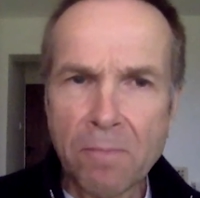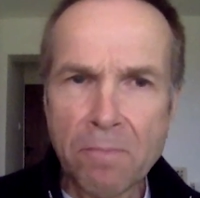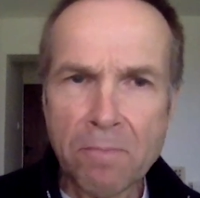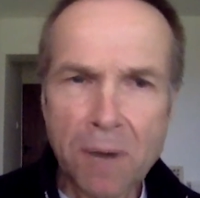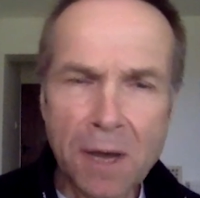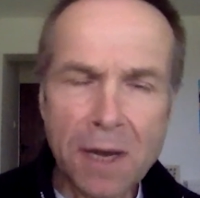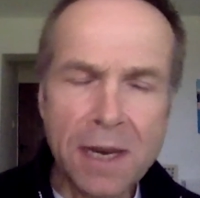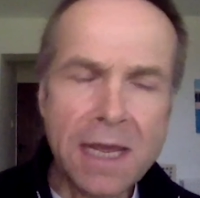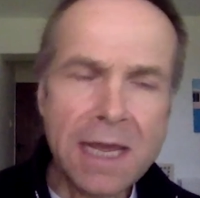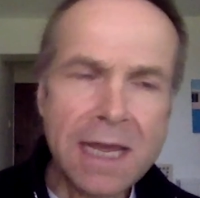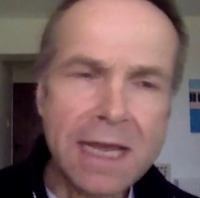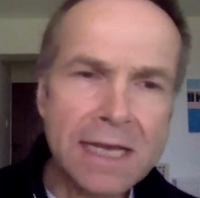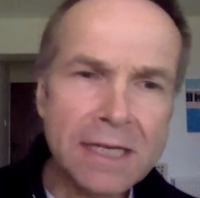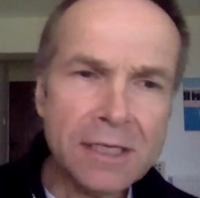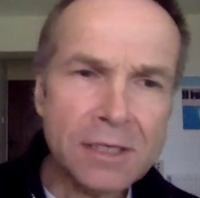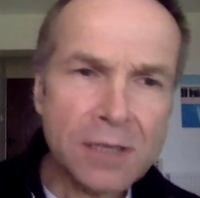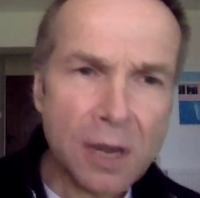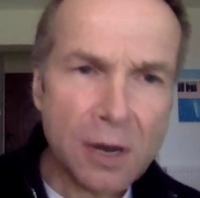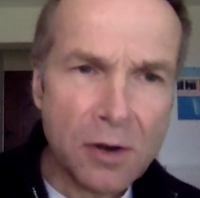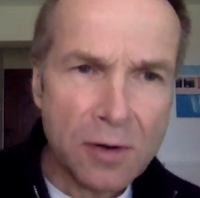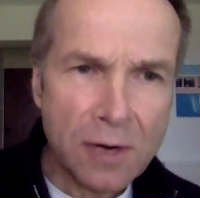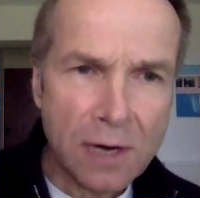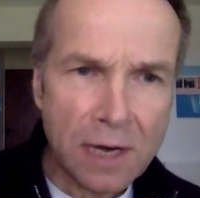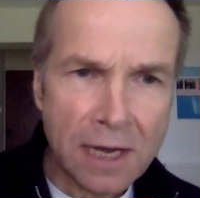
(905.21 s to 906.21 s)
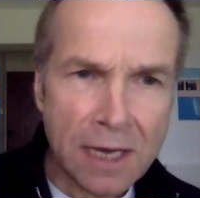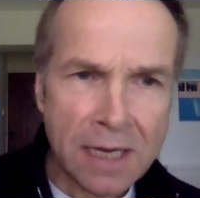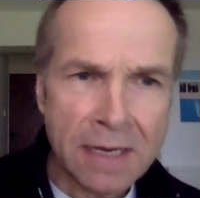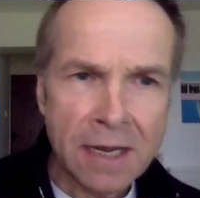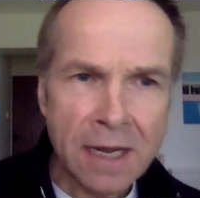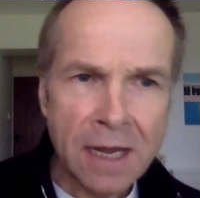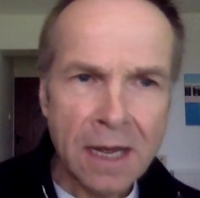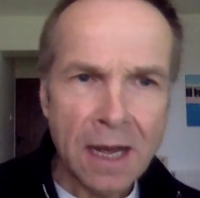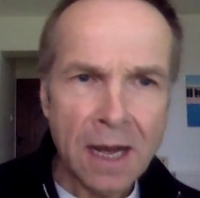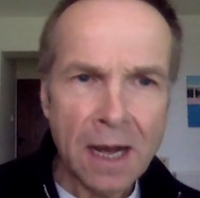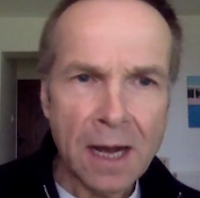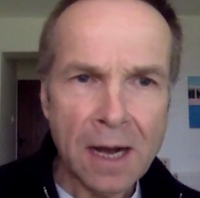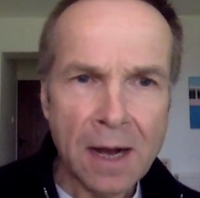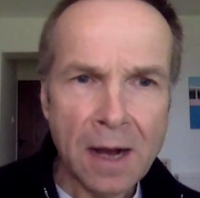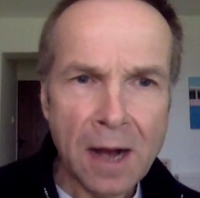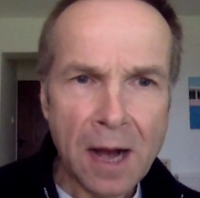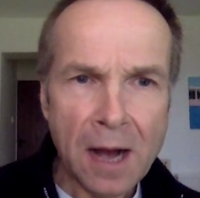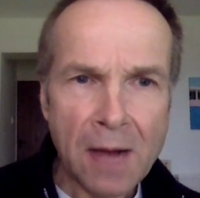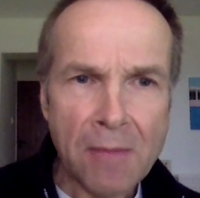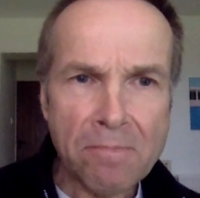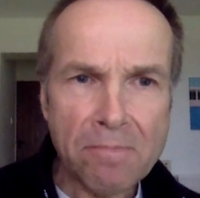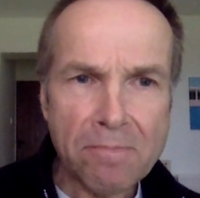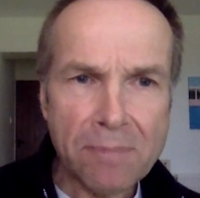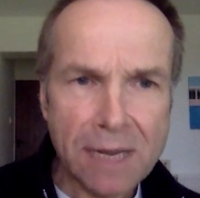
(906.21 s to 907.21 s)
Money is only a
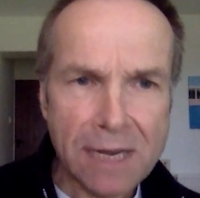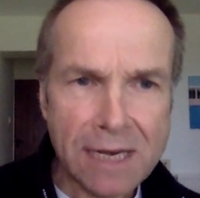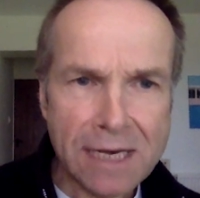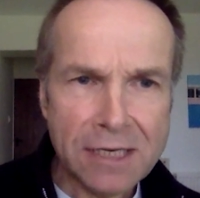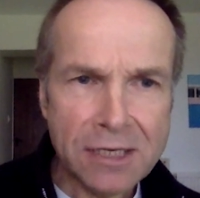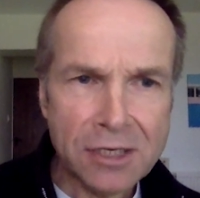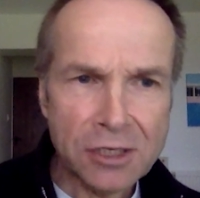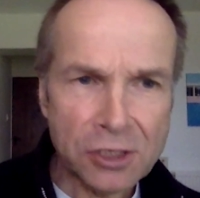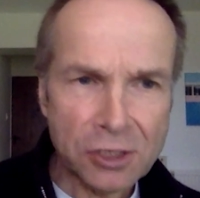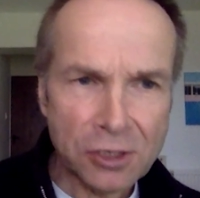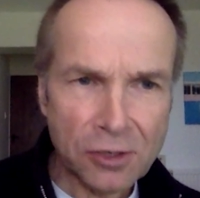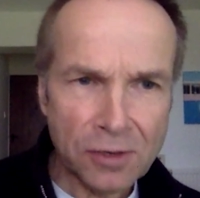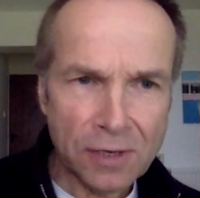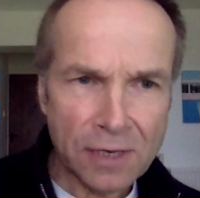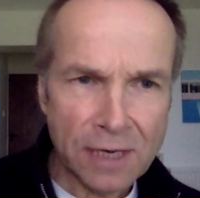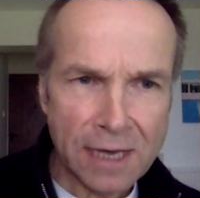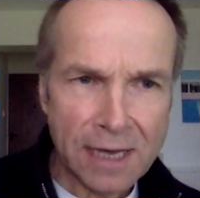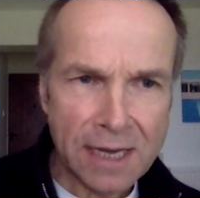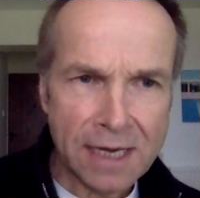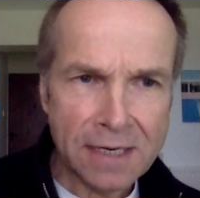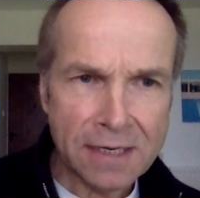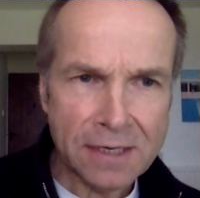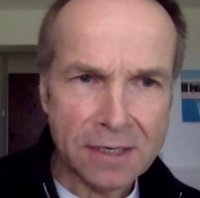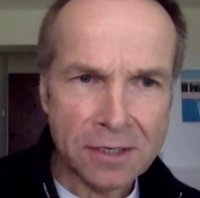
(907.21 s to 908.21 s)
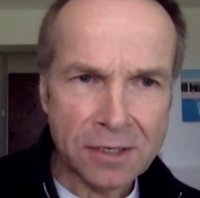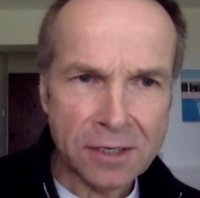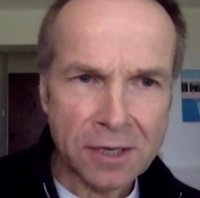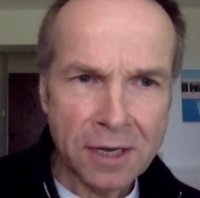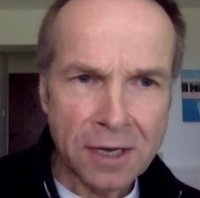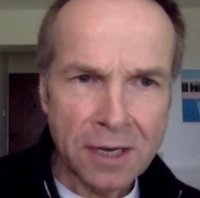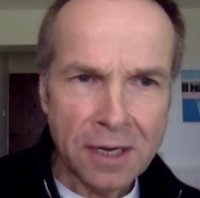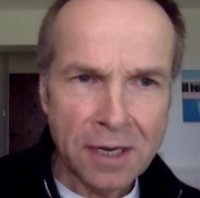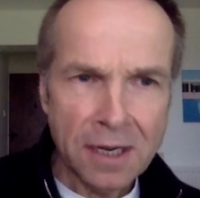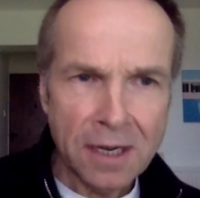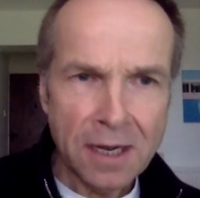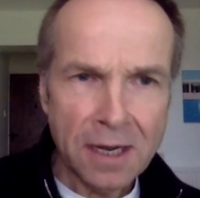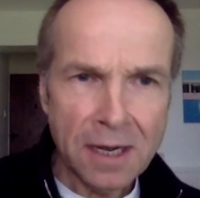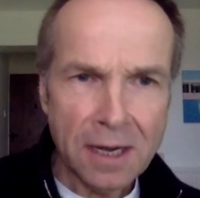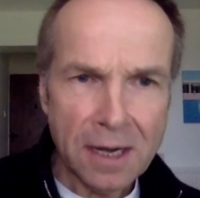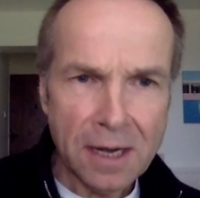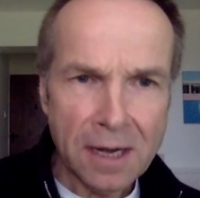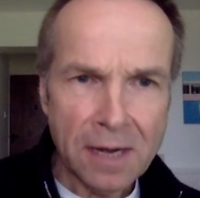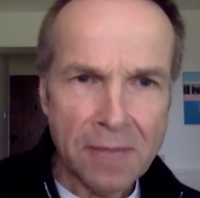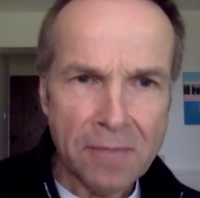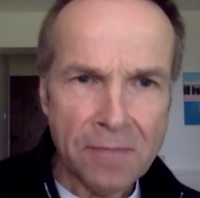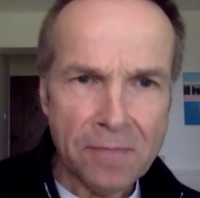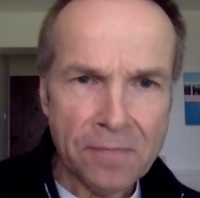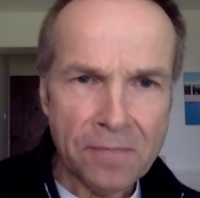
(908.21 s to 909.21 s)
means to an end.
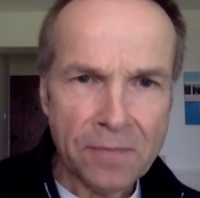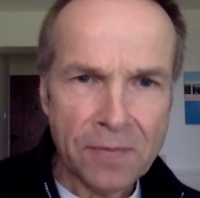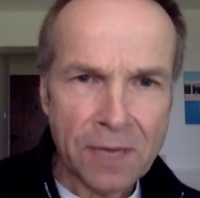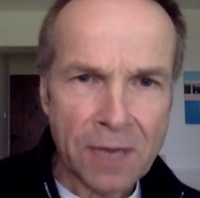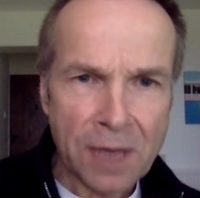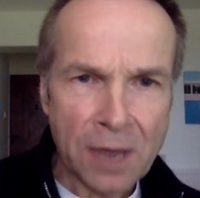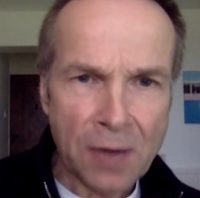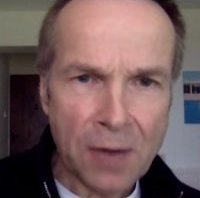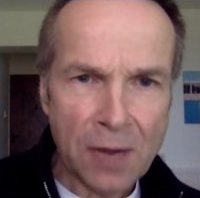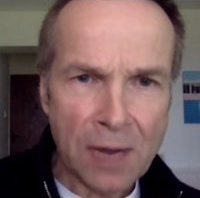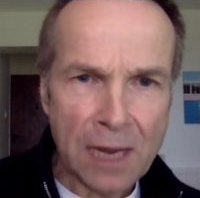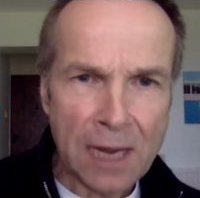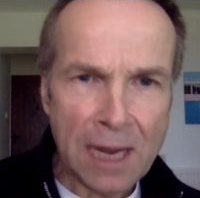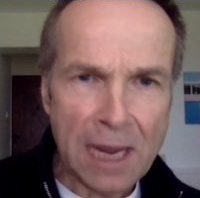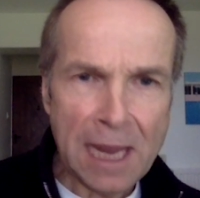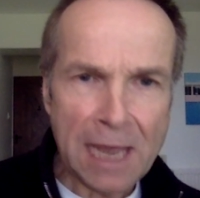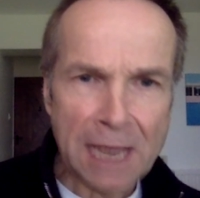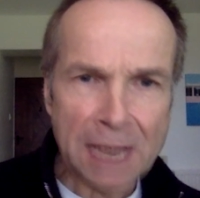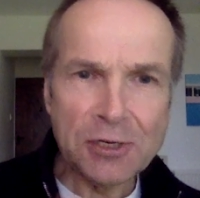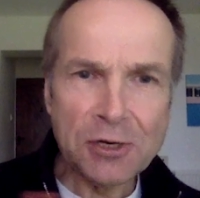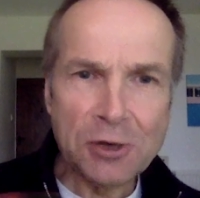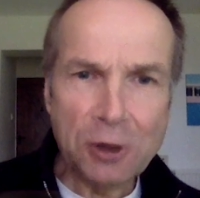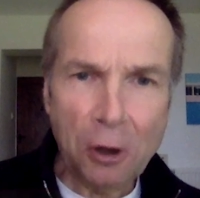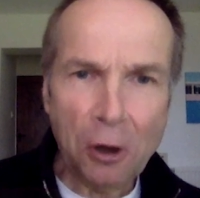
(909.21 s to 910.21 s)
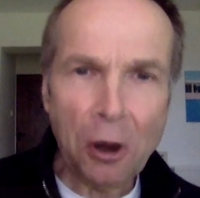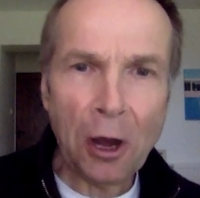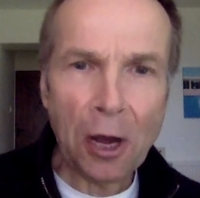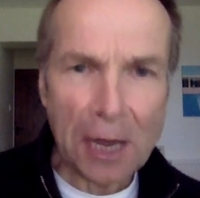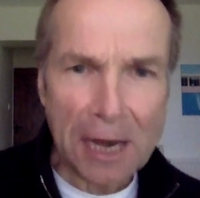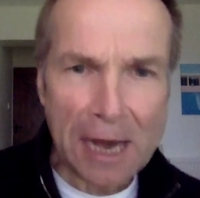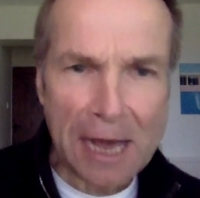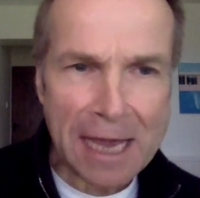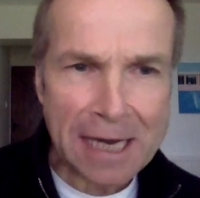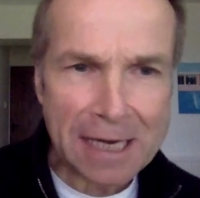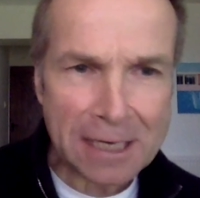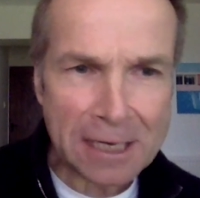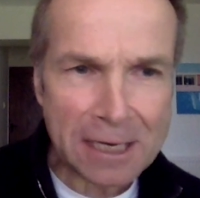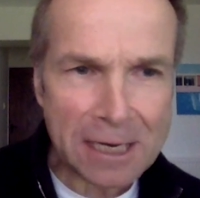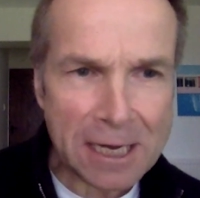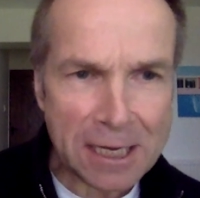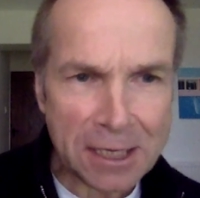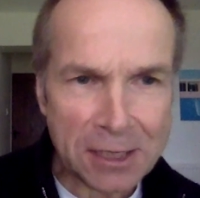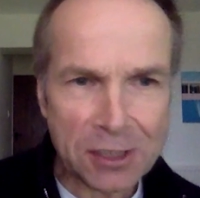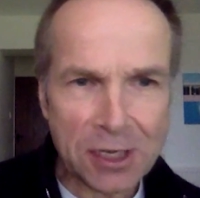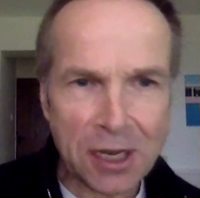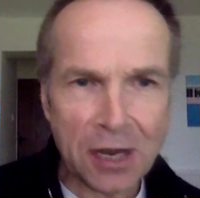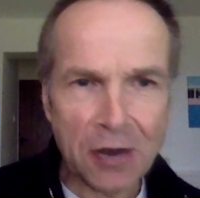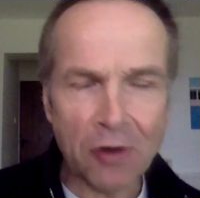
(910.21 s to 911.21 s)
It's not an end in
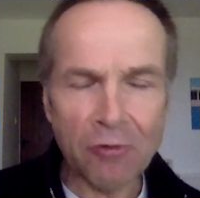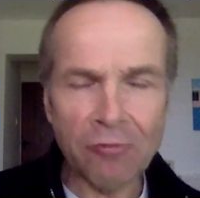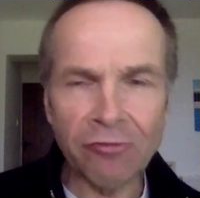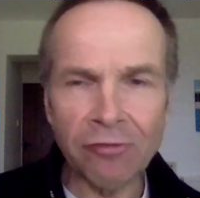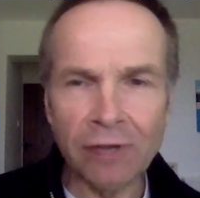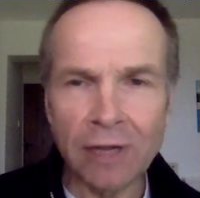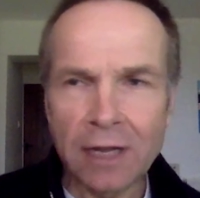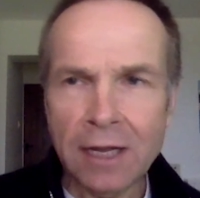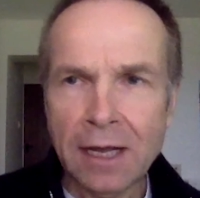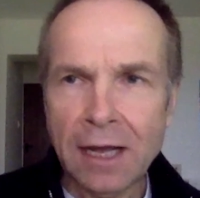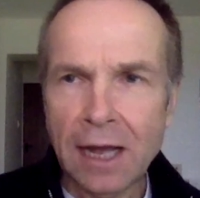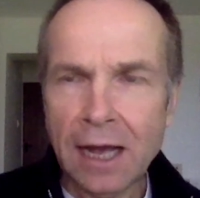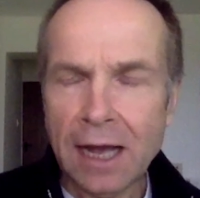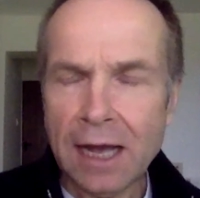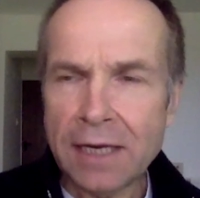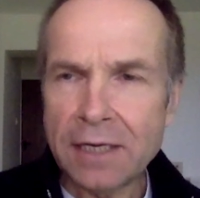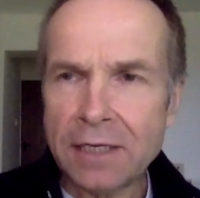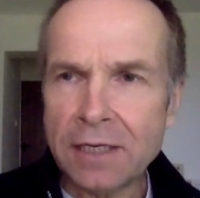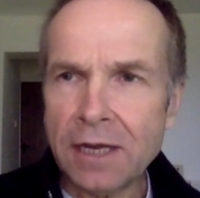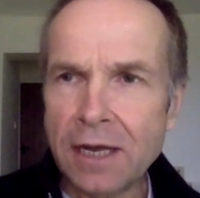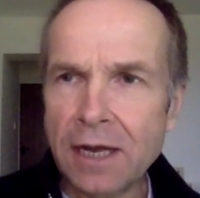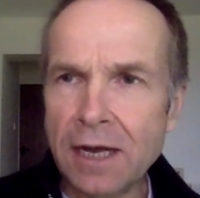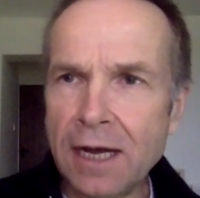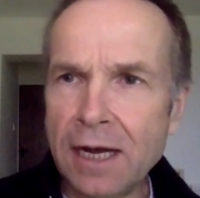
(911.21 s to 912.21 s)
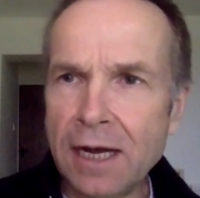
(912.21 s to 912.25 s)
itself. And